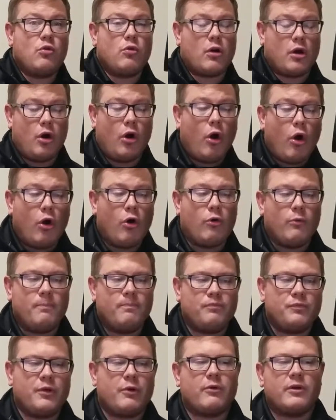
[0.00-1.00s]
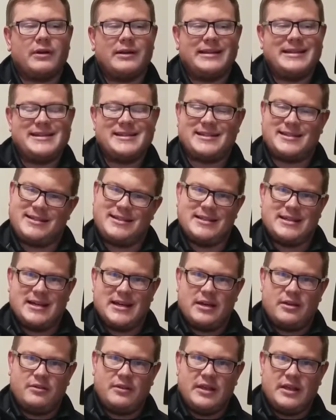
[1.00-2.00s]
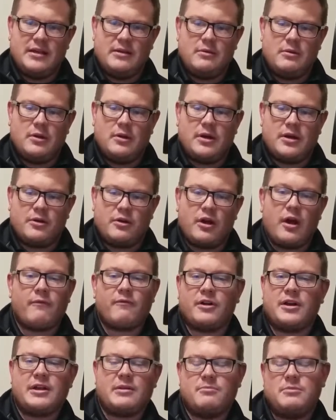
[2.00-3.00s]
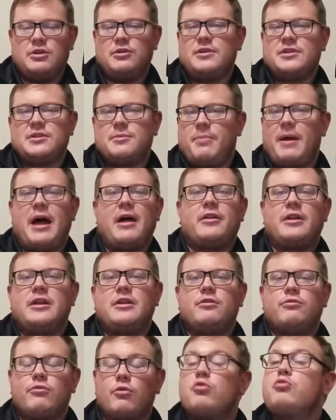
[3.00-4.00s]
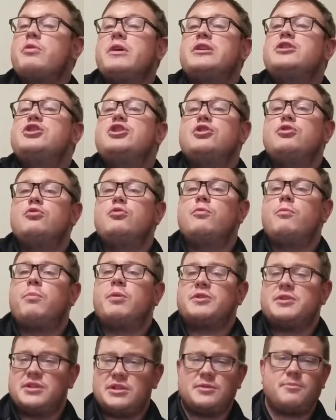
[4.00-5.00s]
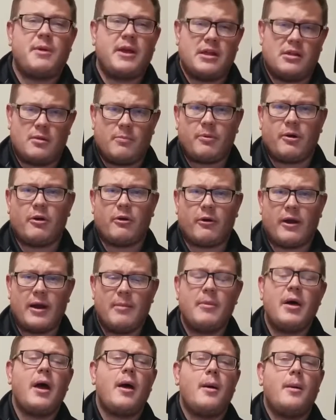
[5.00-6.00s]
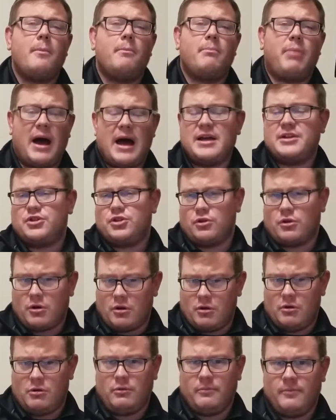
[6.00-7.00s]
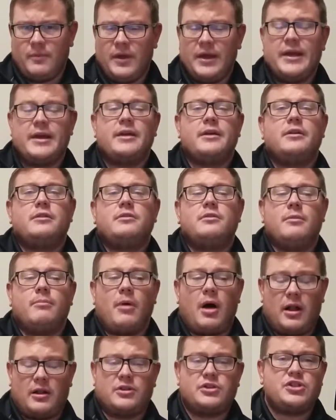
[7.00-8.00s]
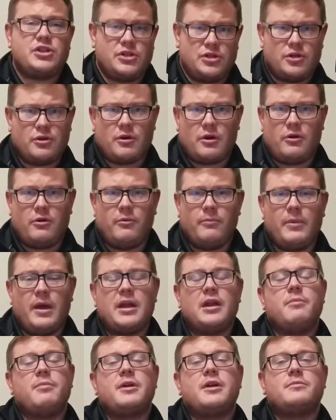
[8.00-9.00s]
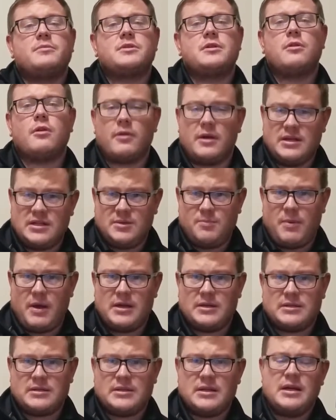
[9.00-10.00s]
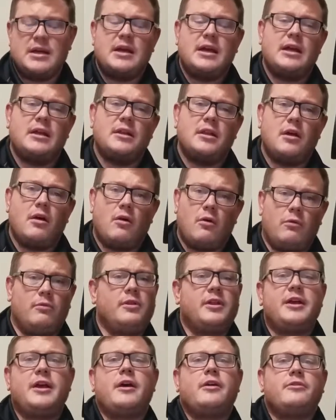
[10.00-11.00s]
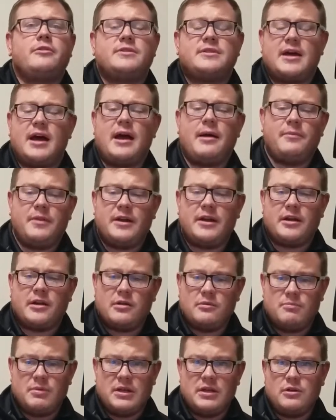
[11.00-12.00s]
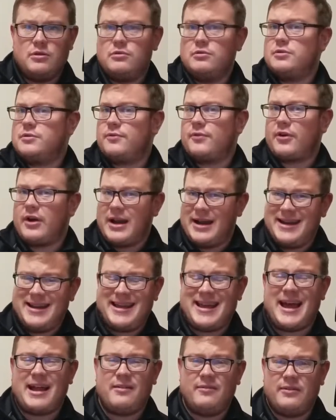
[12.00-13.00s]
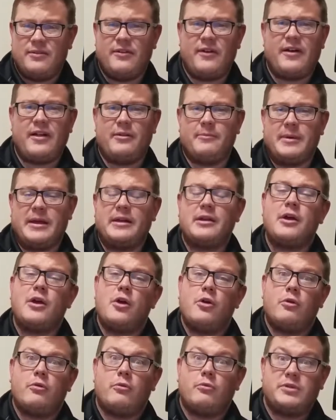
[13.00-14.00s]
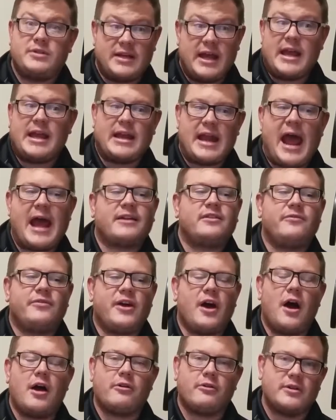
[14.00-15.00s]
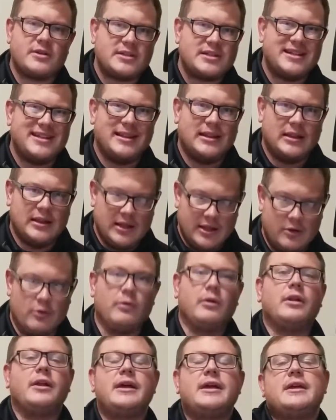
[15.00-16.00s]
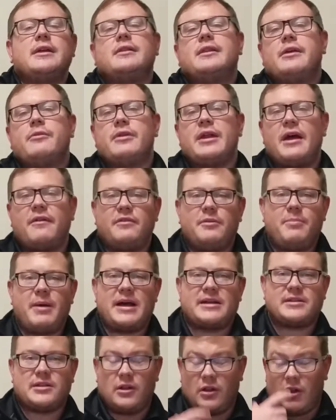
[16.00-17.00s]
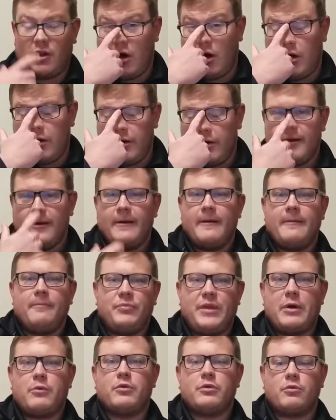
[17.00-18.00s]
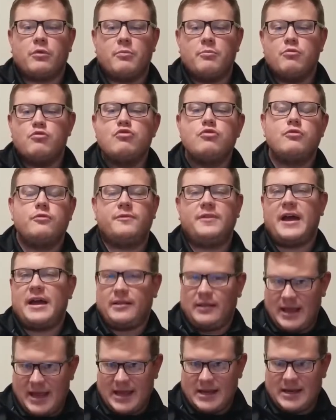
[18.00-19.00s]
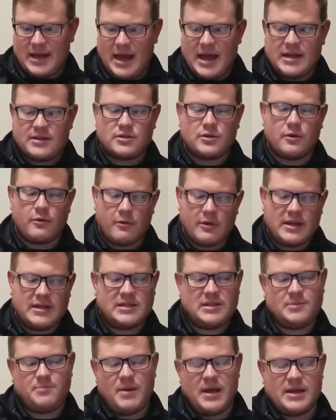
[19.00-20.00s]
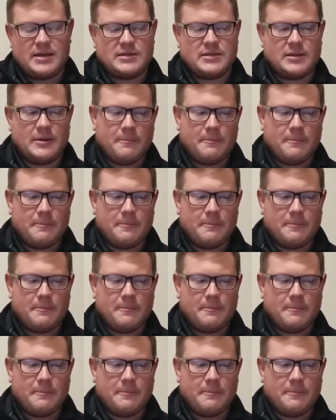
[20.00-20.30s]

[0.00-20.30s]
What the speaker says: home, or at least the governing municipality through which you participate in the program buys your home, demolishes your home, and it becomes green space. And the only other time that it could be used for any kind of development would take an act of Congress, literally. They would have to pass a law that would remove that land as green space.